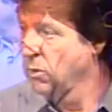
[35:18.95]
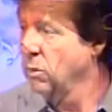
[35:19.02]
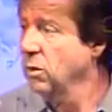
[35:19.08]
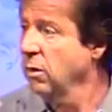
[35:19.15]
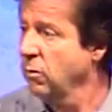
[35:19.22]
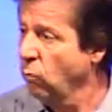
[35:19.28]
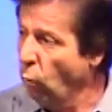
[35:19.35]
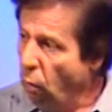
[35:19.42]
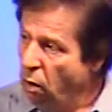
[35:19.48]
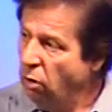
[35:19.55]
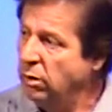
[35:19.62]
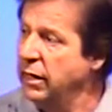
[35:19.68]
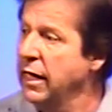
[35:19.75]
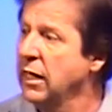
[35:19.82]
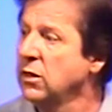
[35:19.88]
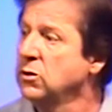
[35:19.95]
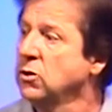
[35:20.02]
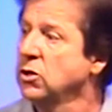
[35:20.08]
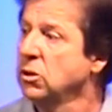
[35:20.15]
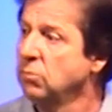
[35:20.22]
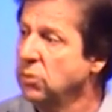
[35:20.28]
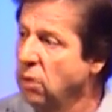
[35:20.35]
you're going to walk down
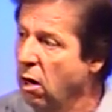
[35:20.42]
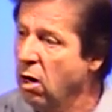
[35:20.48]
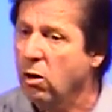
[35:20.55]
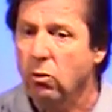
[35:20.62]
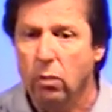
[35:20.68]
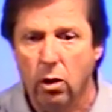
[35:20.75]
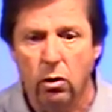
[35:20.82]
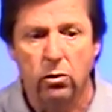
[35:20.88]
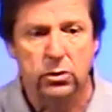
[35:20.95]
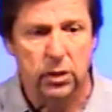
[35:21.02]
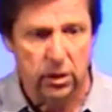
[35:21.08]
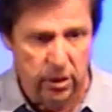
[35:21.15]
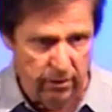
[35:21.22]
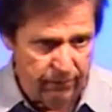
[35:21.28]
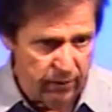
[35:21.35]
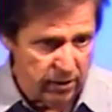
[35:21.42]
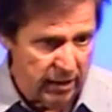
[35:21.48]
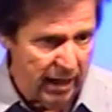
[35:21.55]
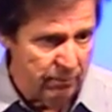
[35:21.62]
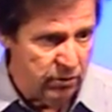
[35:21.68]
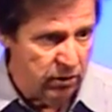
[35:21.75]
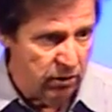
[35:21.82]
some dark roads at different
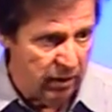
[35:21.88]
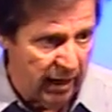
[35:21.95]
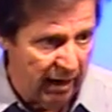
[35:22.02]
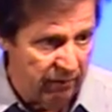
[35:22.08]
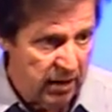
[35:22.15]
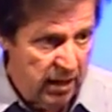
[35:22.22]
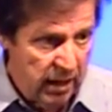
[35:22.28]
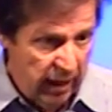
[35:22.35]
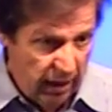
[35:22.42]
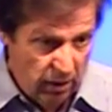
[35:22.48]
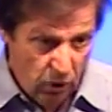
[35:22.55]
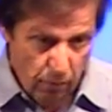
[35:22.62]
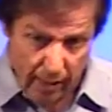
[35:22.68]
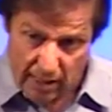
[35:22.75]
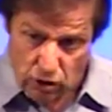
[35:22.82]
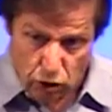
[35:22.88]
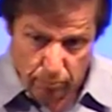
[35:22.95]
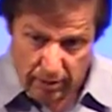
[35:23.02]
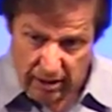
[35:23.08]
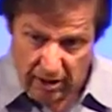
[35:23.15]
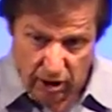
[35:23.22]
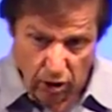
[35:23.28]
times in your life, and nobody's going to
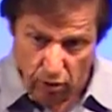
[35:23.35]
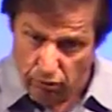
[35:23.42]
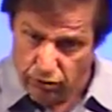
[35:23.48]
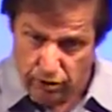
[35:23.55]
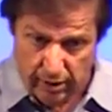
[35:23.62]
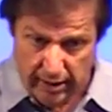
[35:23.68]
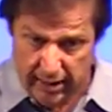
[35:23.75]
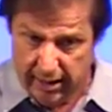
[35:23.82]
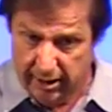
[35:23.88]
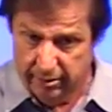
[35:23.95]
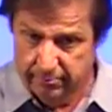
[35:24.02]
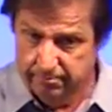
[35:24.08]
be there to hold your hand.